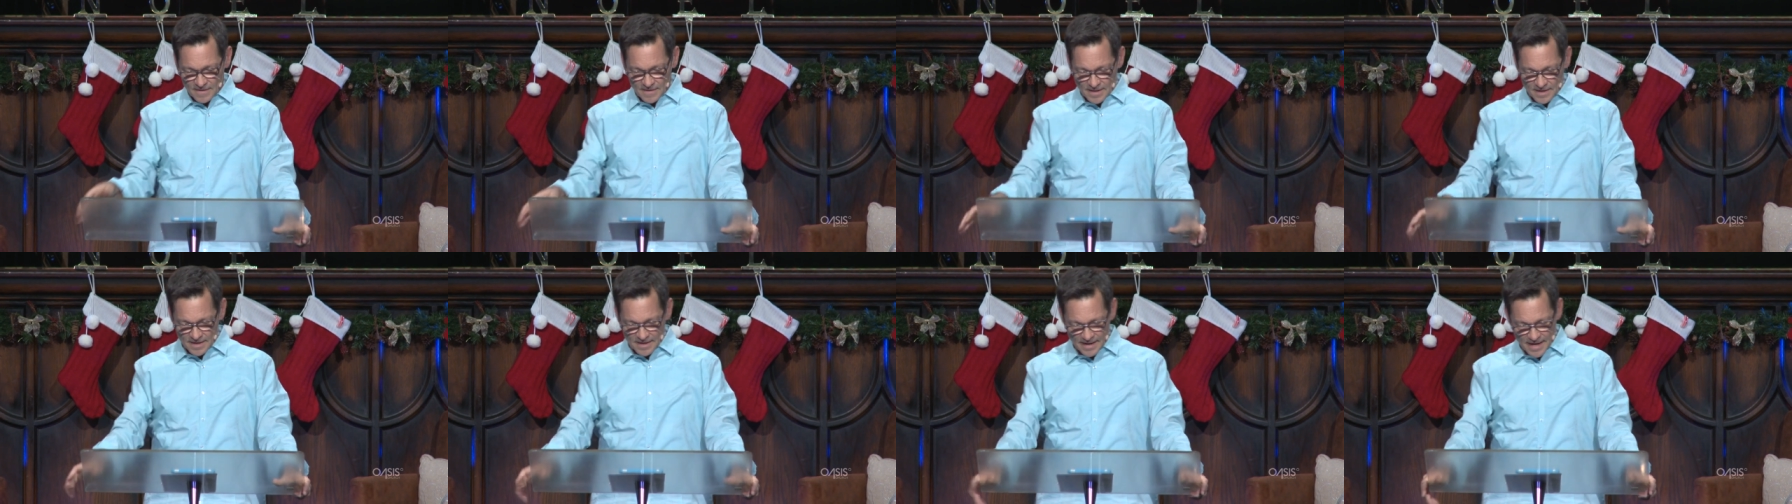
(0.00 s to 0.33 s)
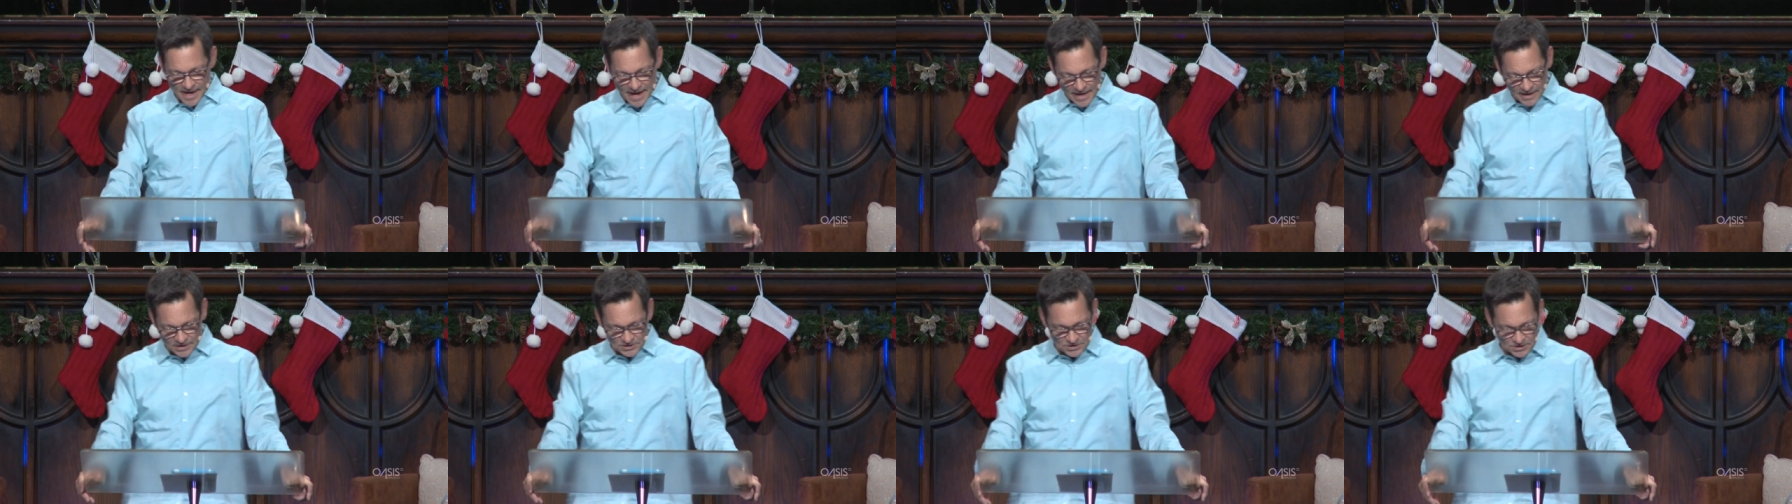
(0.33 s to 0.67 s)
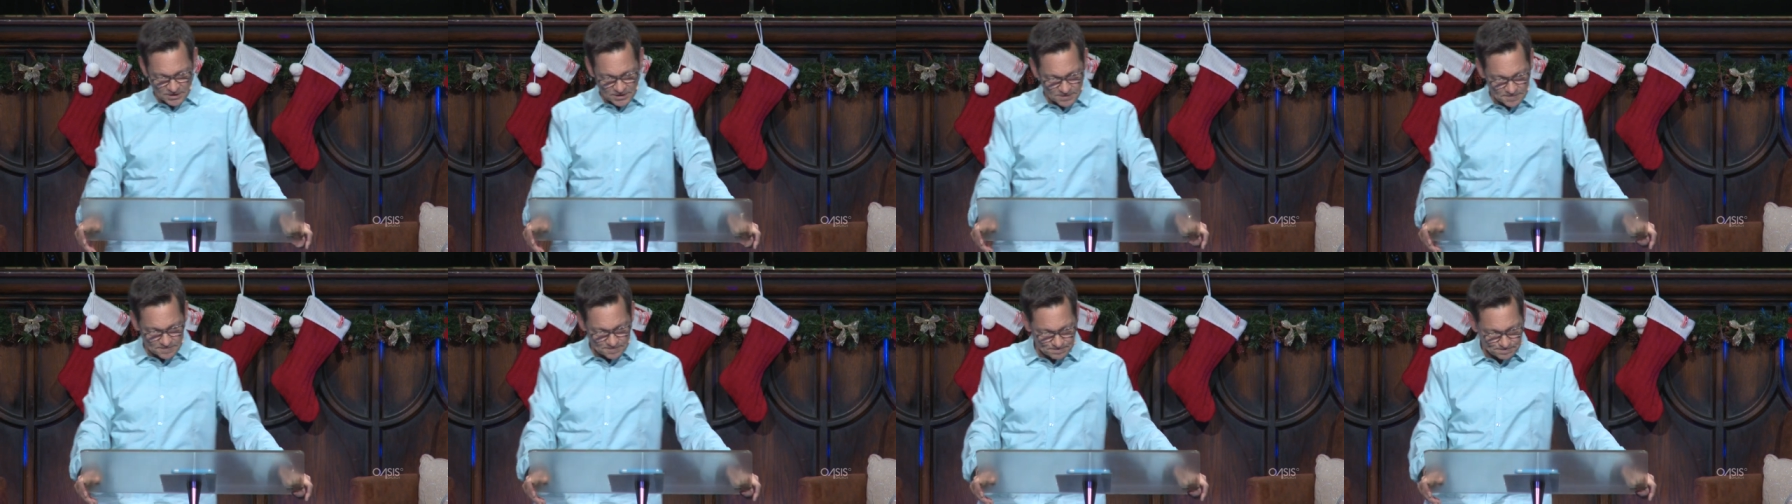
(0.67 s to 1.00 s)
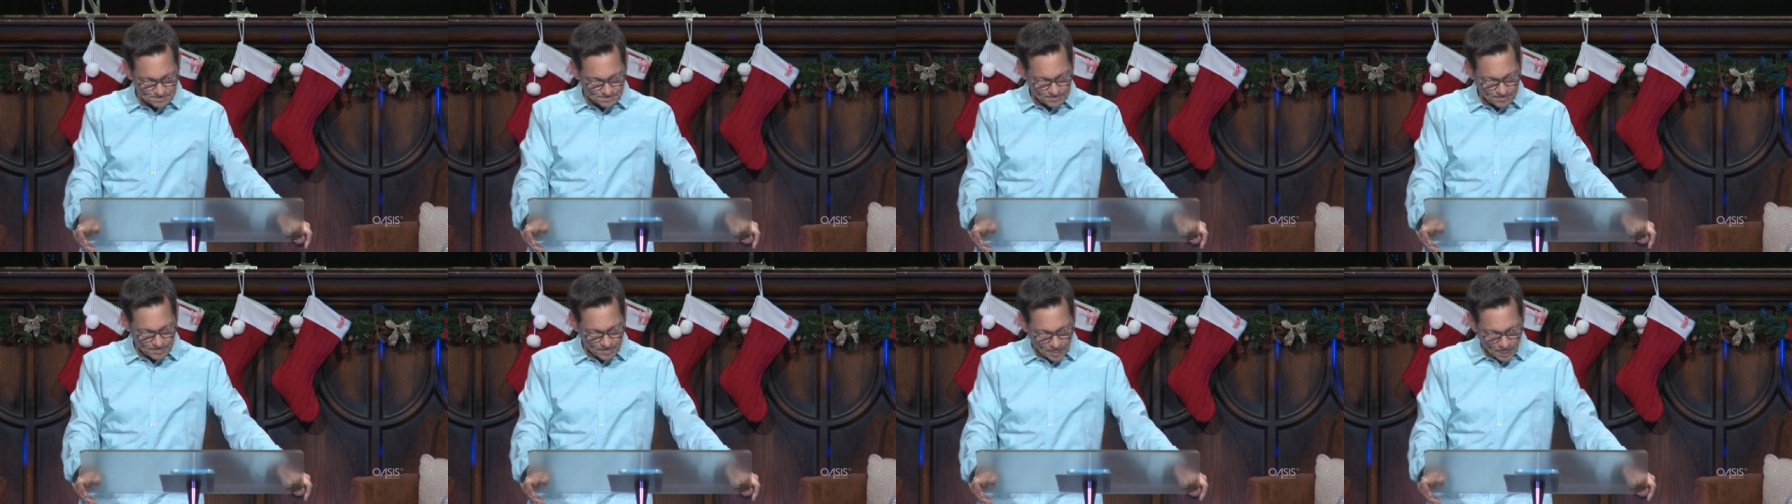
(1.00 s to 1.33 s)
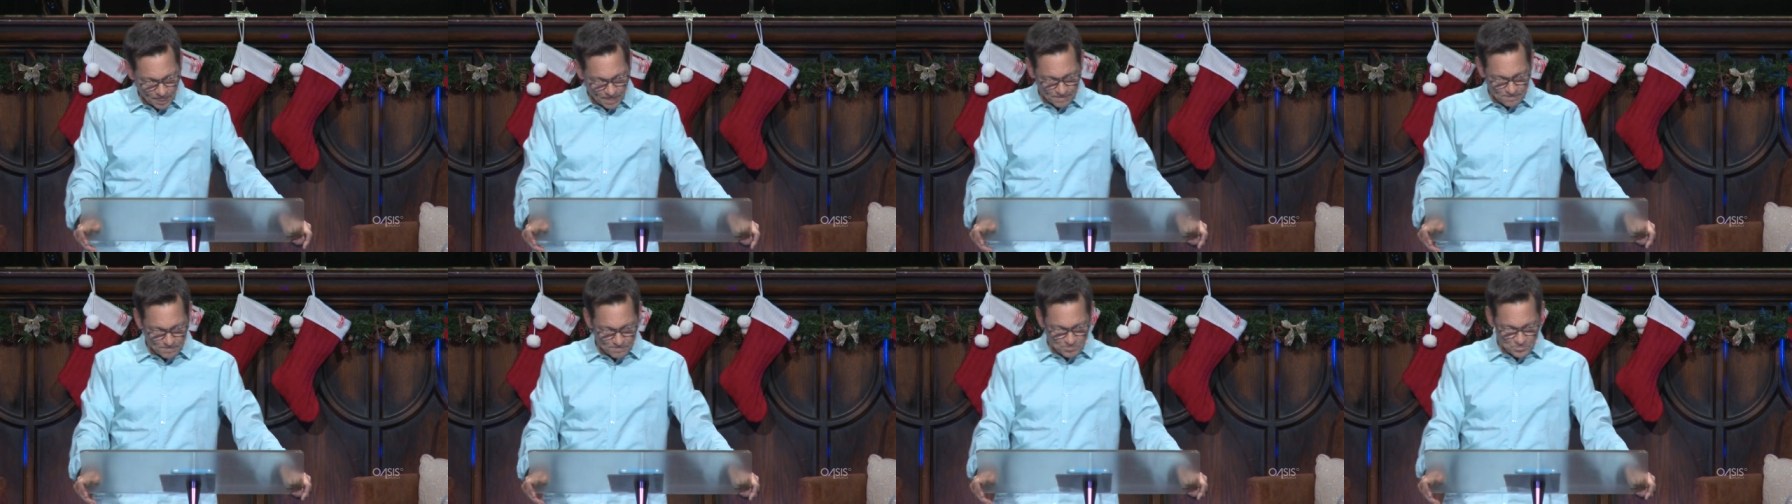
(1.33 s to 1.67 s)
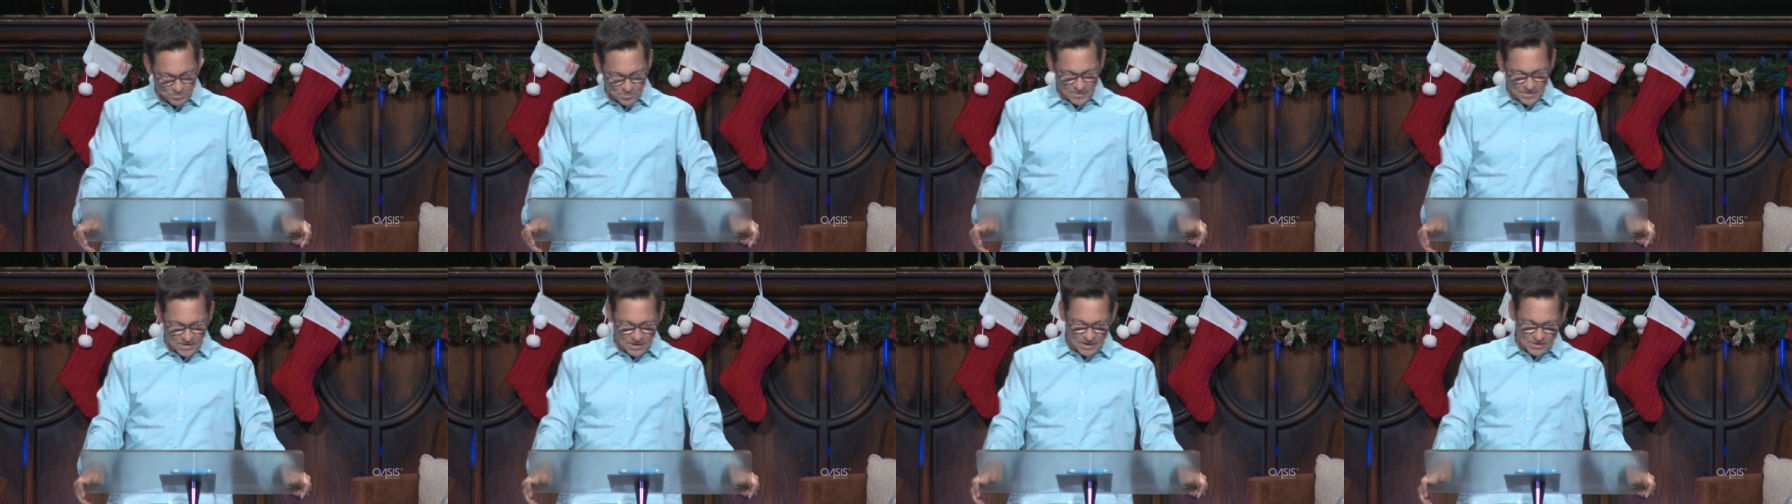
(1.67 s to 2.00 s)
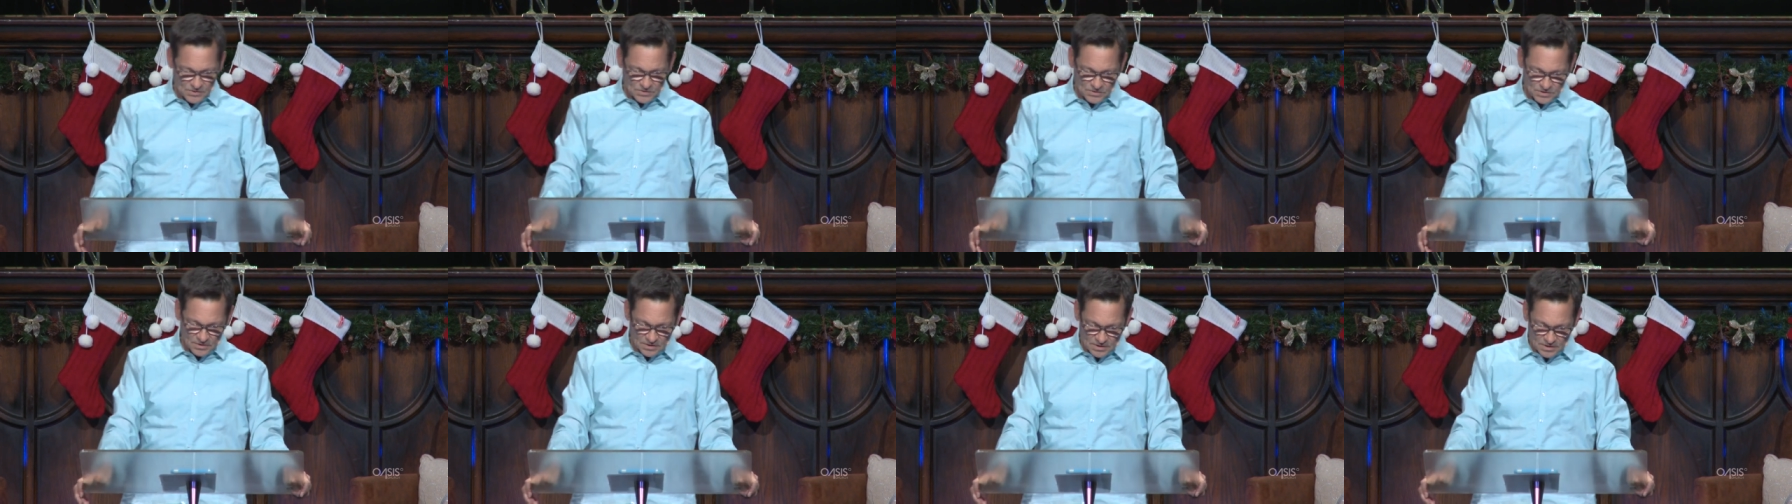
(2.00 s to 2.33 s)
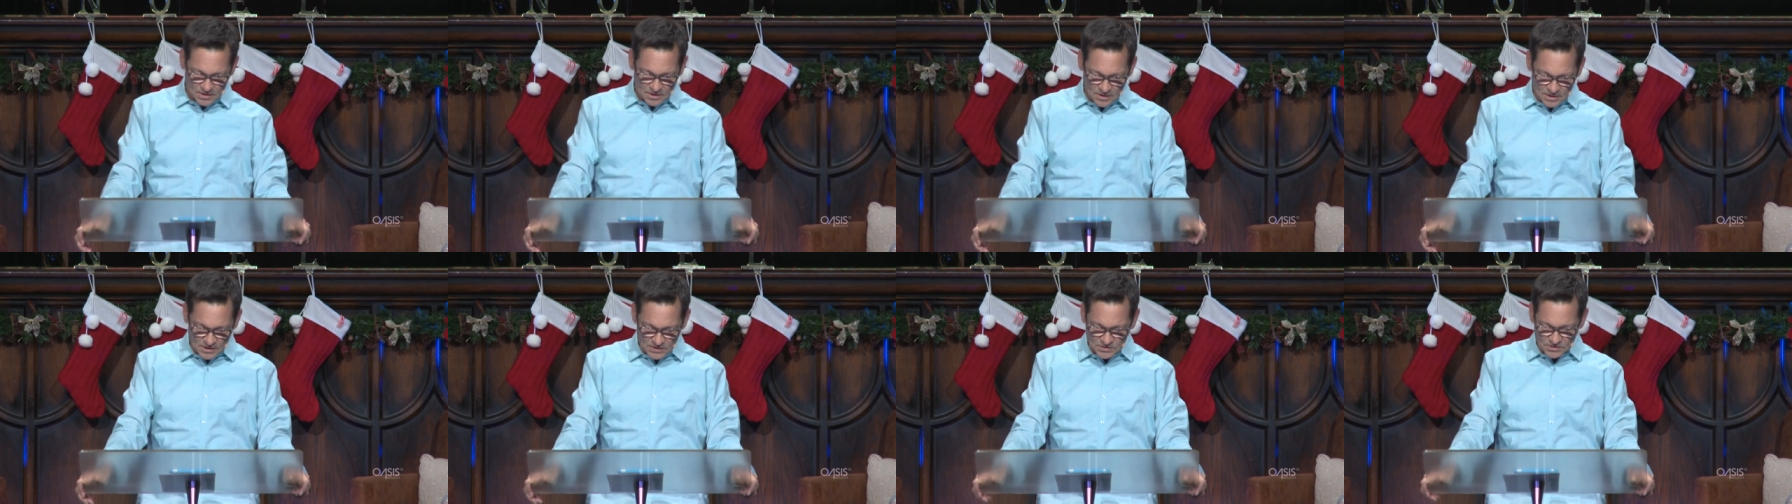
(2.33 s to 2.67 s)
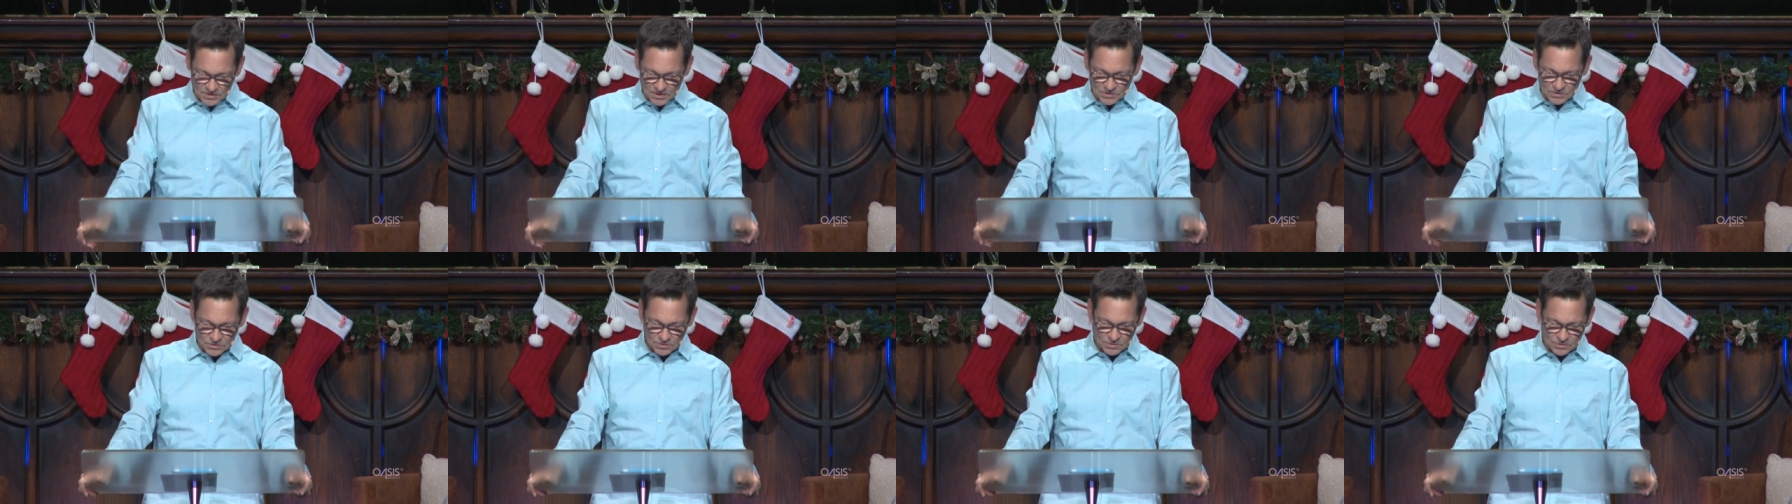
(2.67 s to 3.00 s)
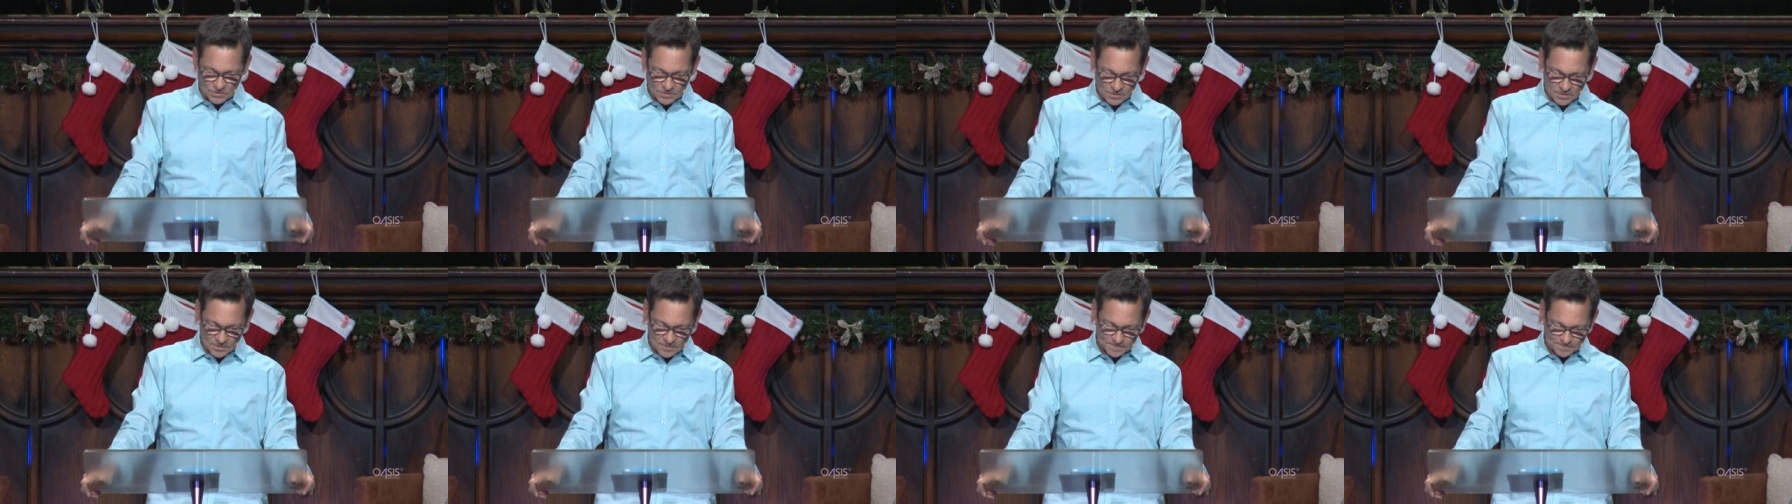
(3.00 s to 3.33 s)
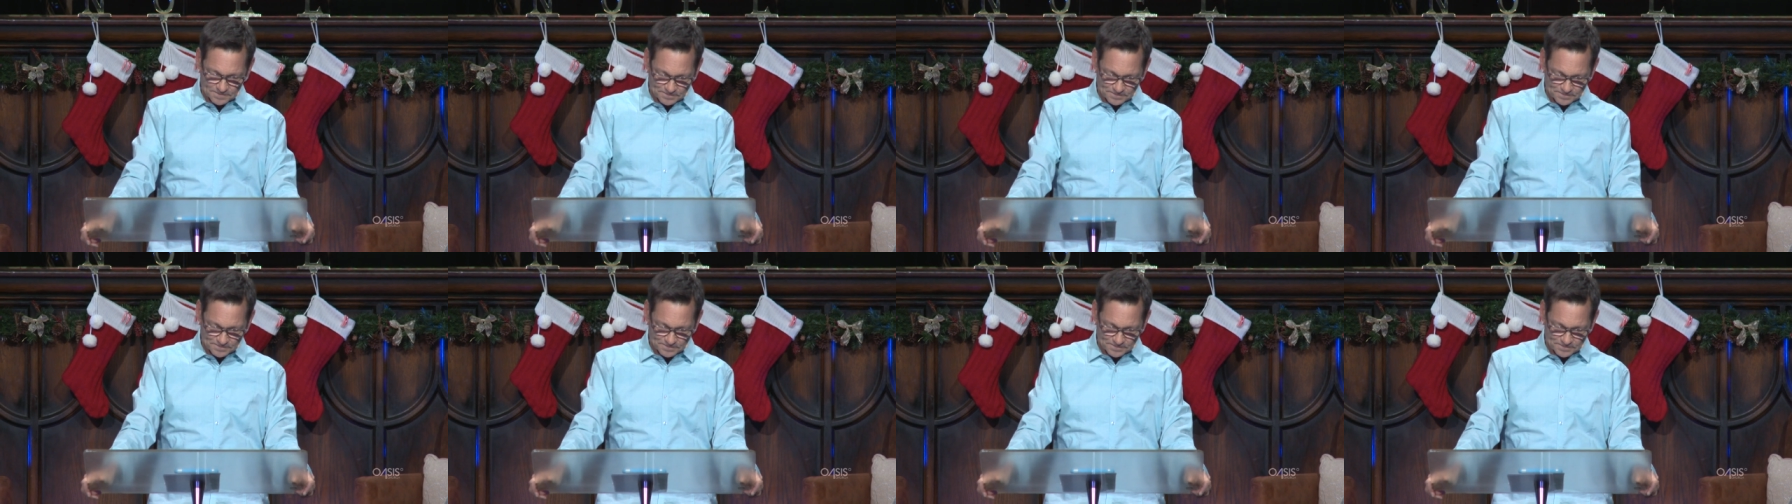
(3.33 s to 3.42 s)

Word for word: And action is essential